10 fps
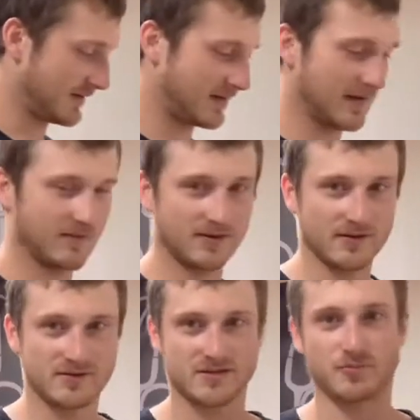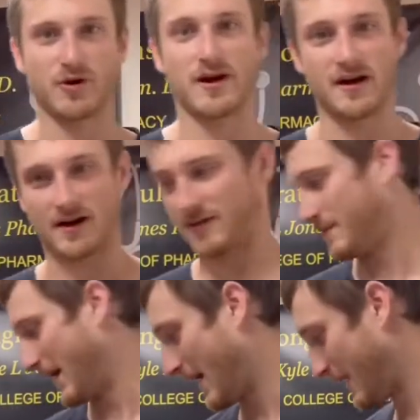give it a little spray on the
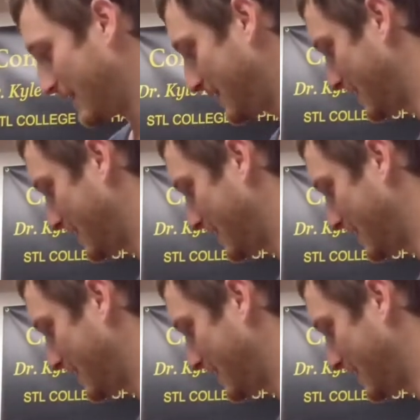pad,